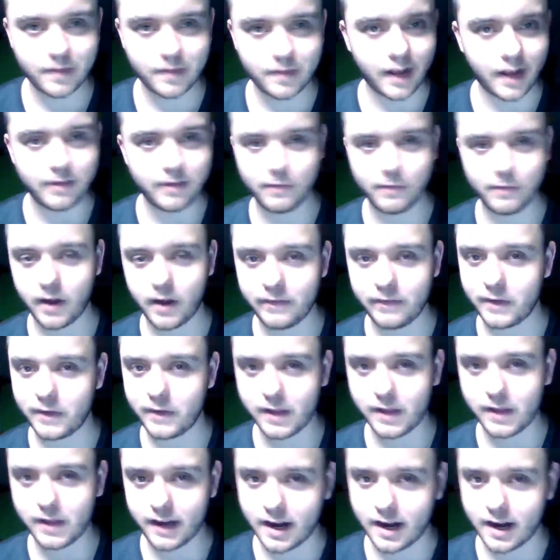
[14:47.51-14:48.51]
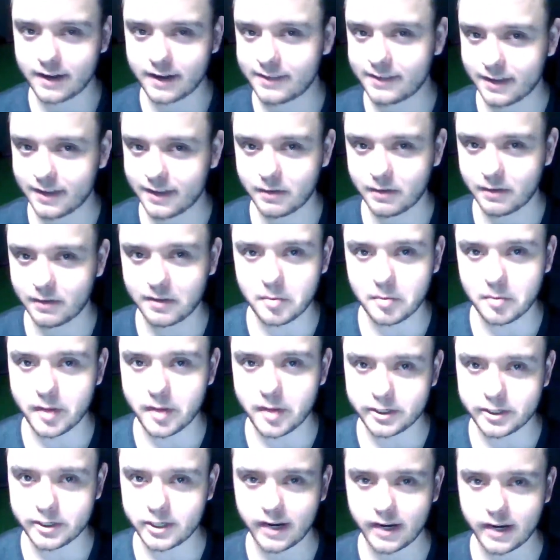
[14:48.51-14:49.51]
I felt like honestly that was the
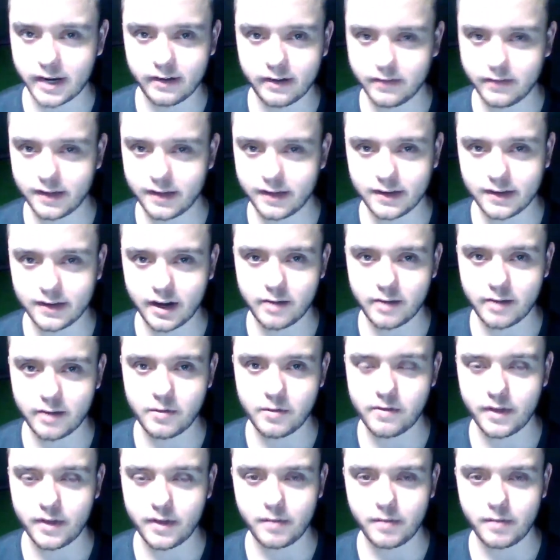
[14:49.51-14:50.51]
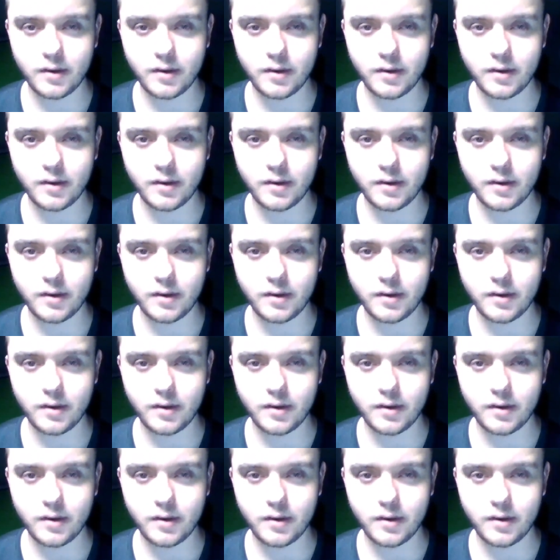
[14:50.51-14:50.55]
best shot of the entire movie.